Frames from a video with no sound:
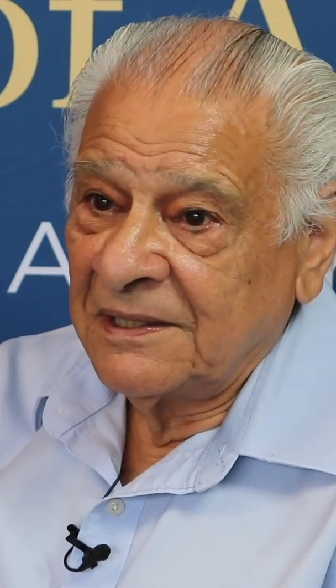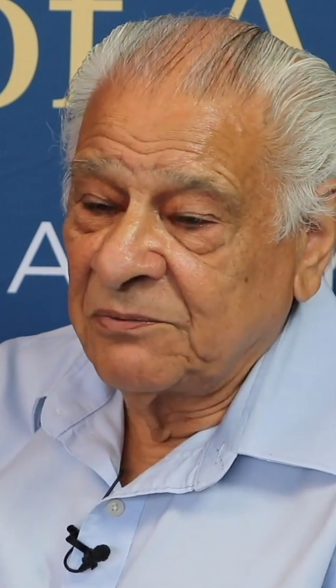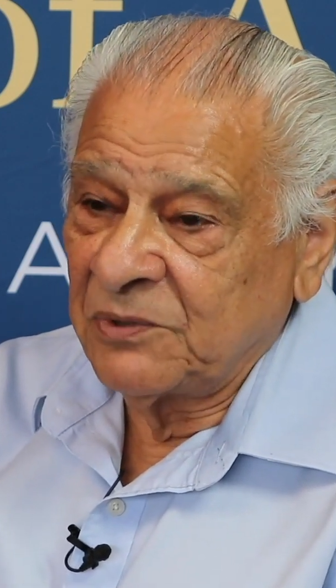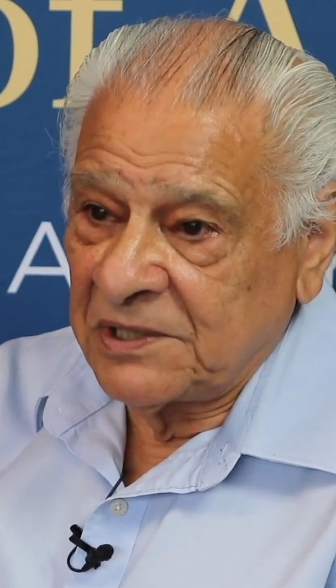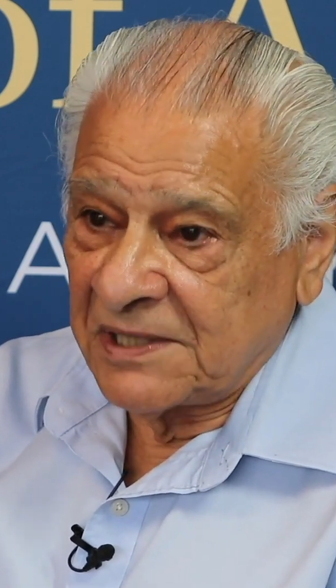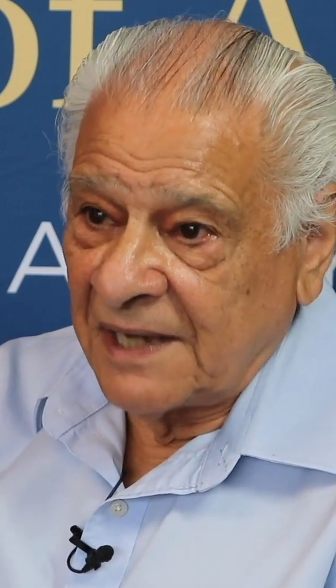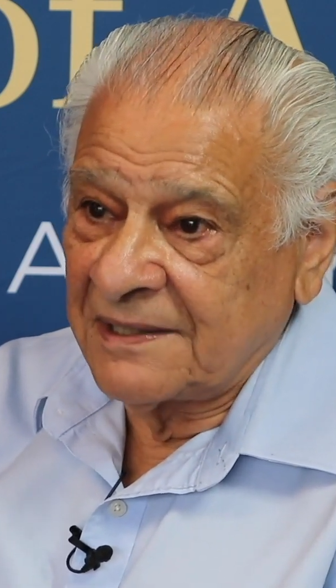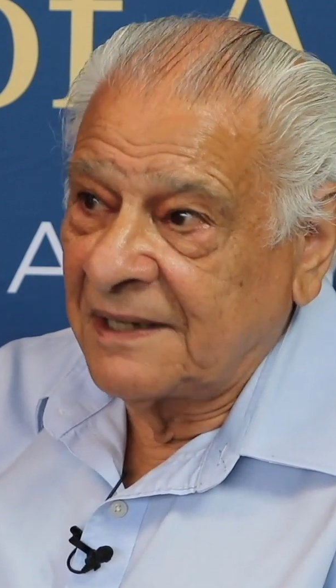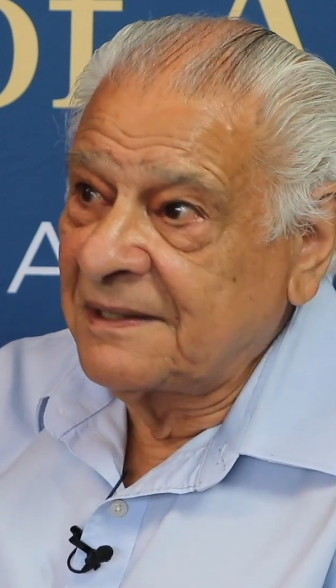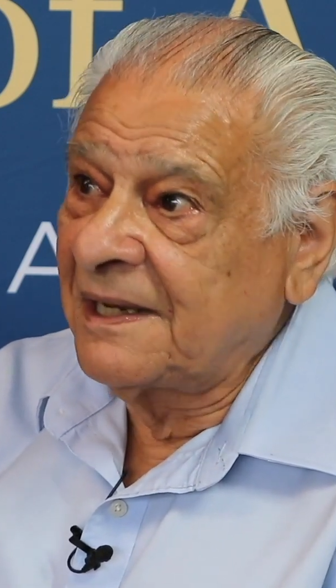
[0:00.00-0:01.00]
would you take
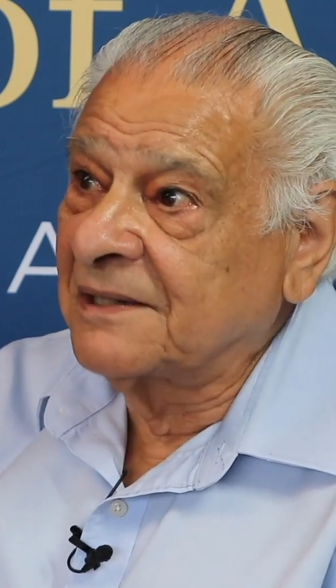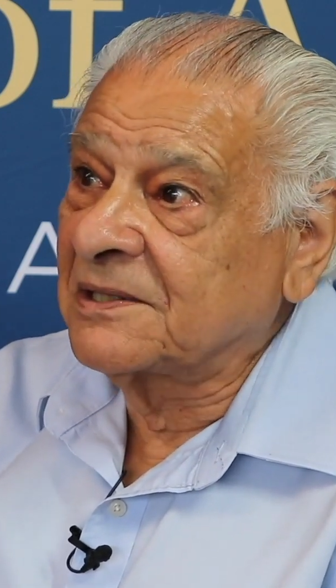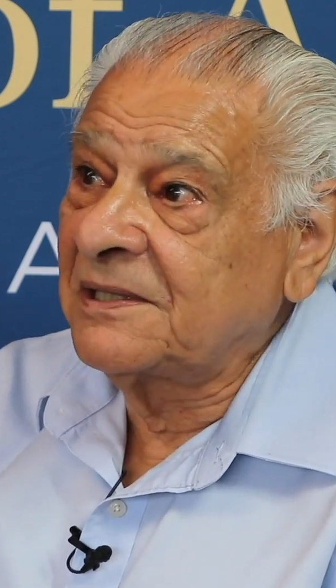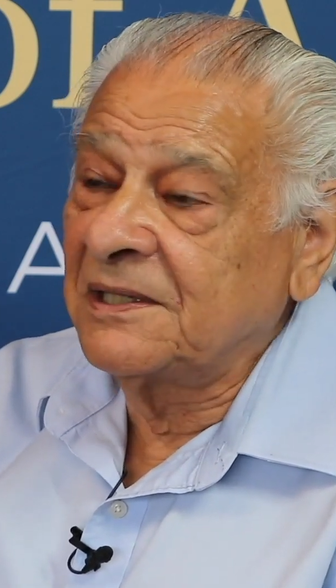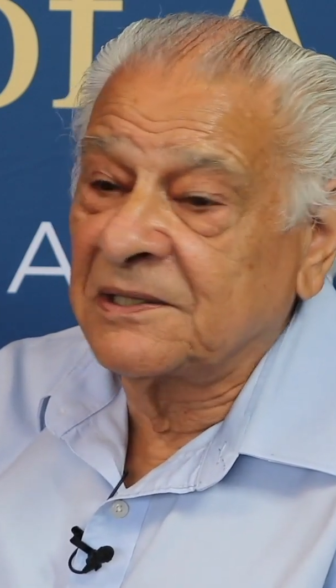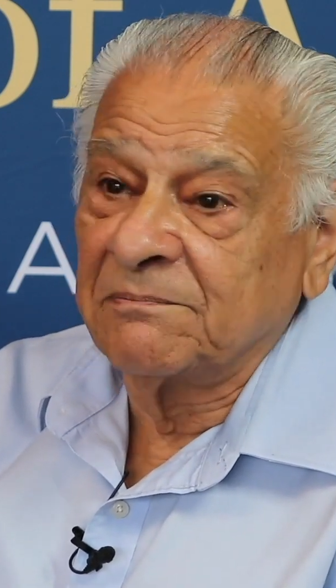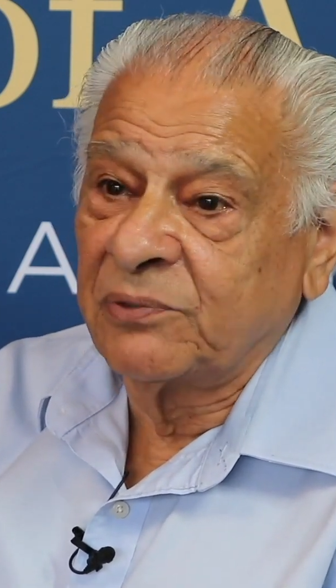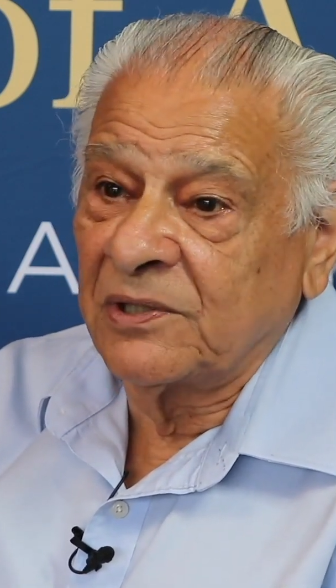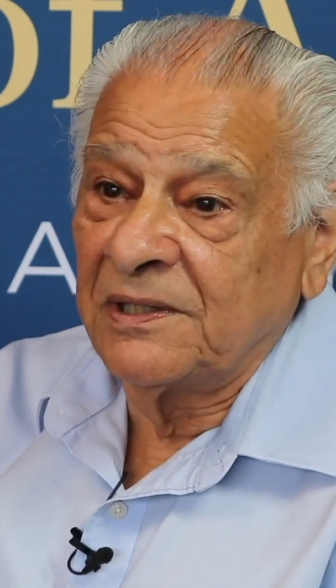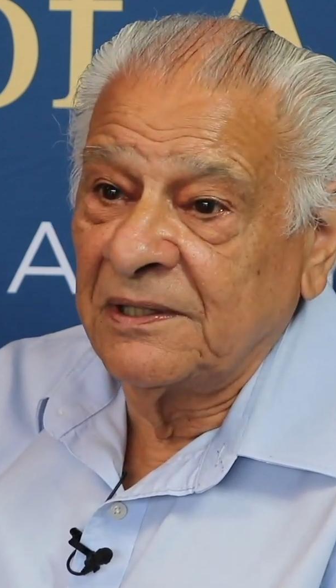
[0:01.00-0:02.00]
that downstairs and
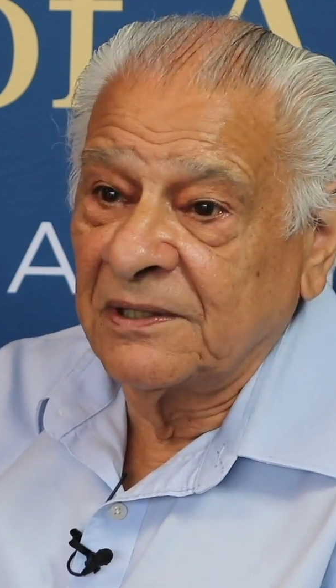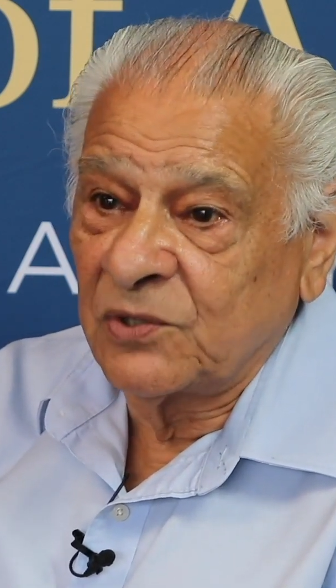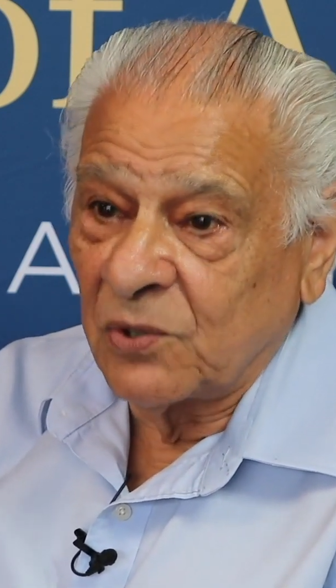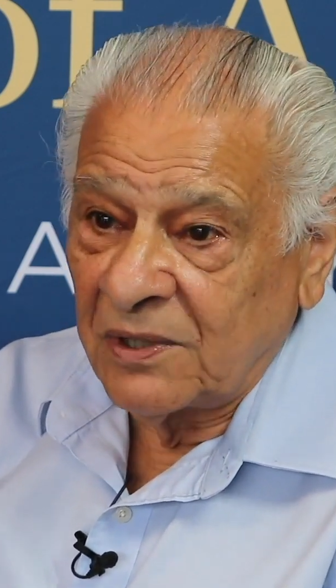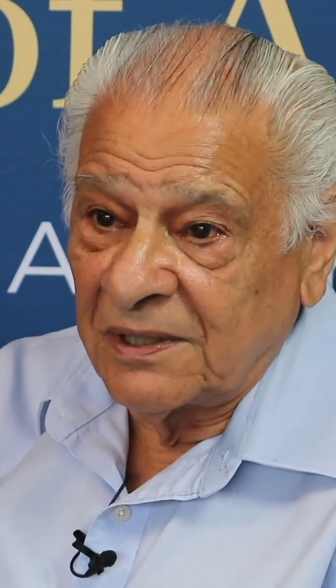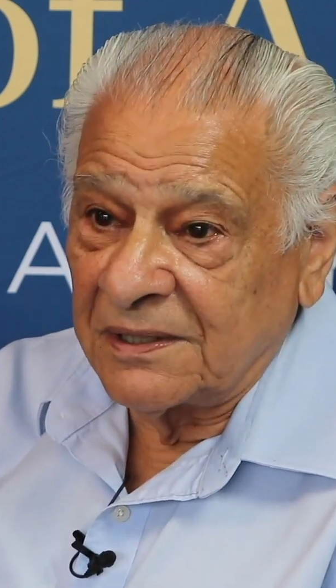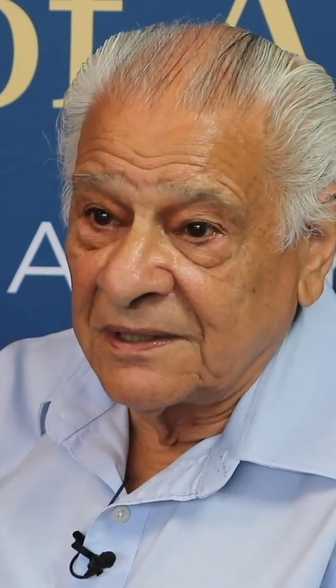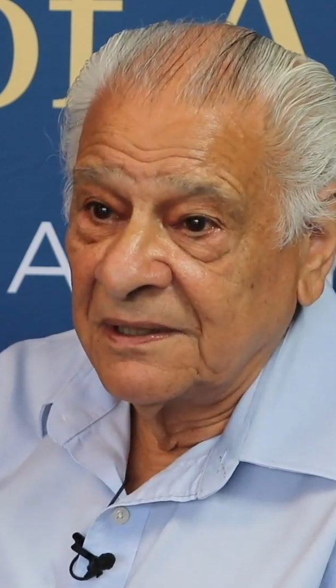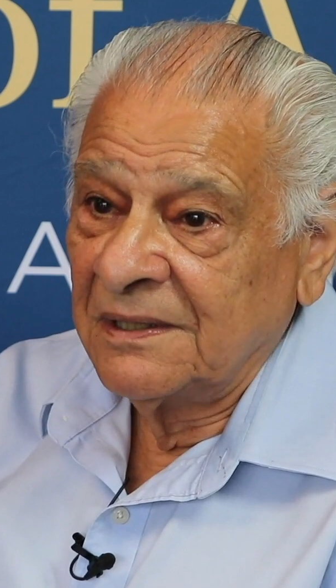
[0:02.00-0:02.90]
put it in the toilet?